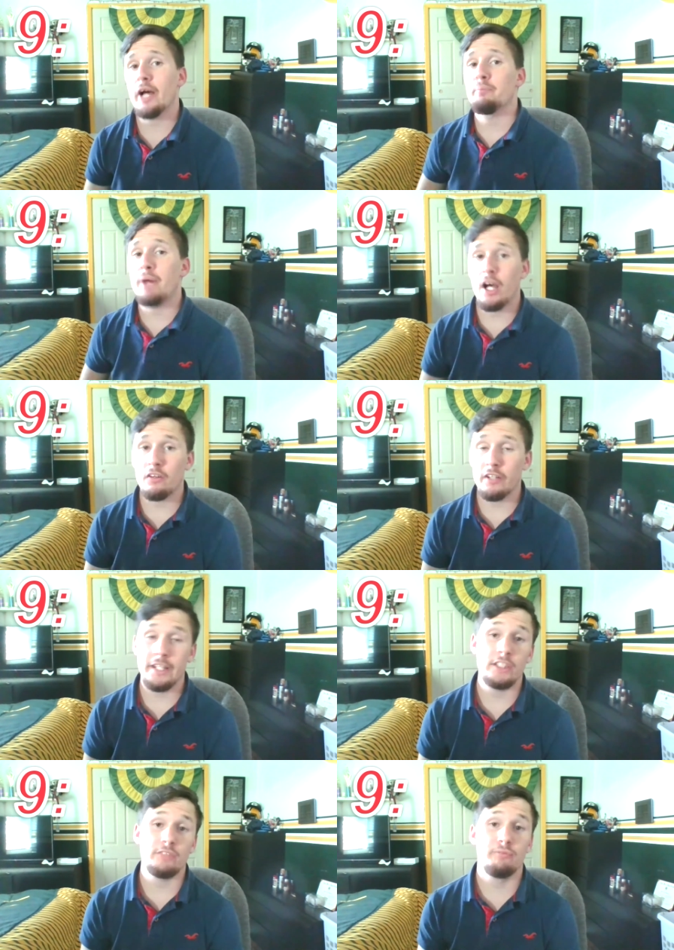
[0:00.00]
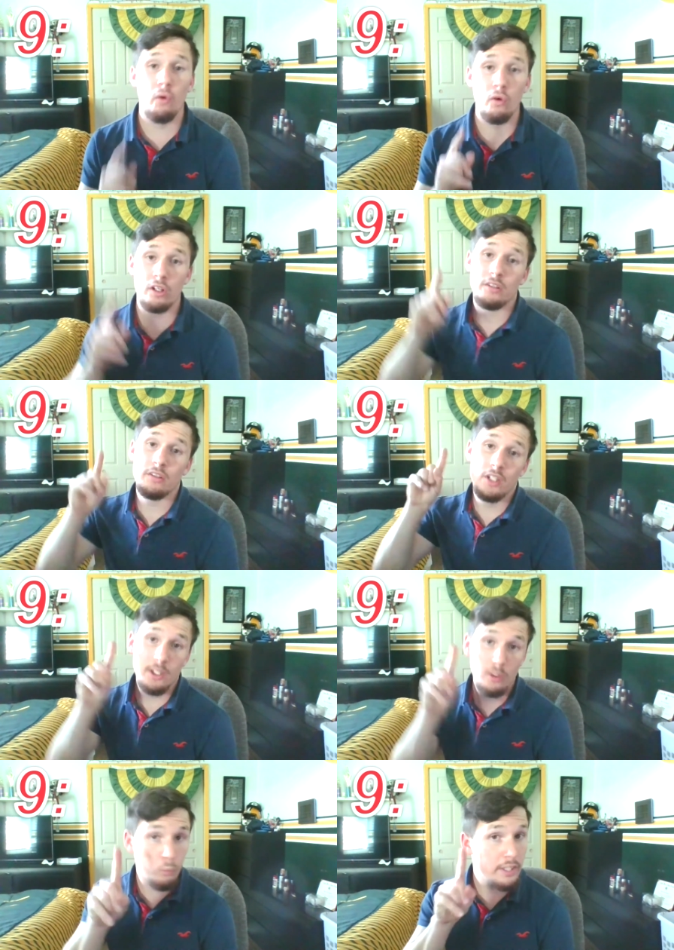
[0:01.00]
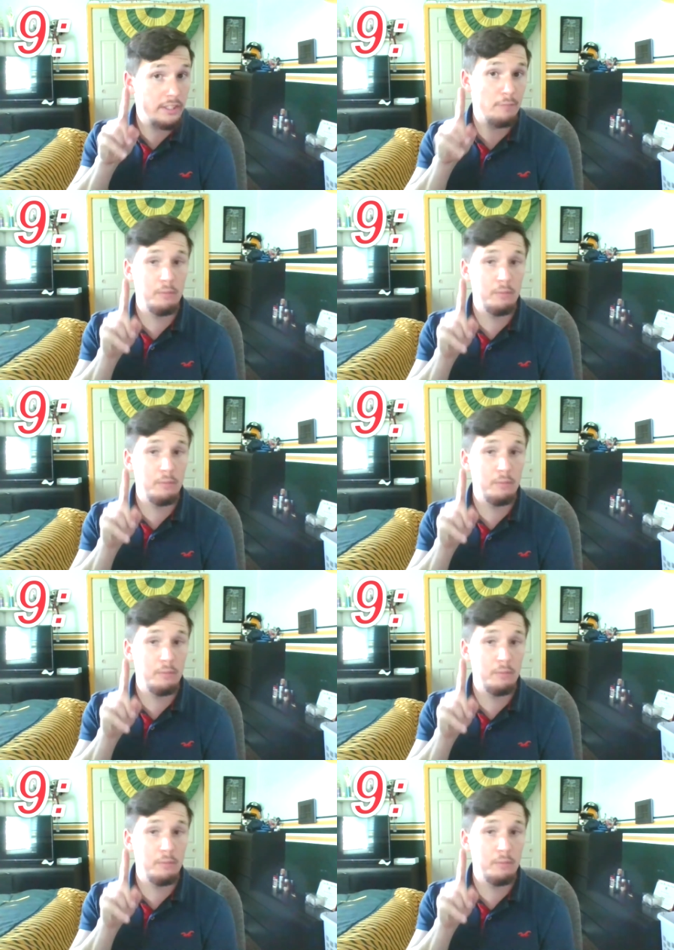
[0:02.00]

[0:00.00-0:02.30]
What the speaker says: power rankings for week number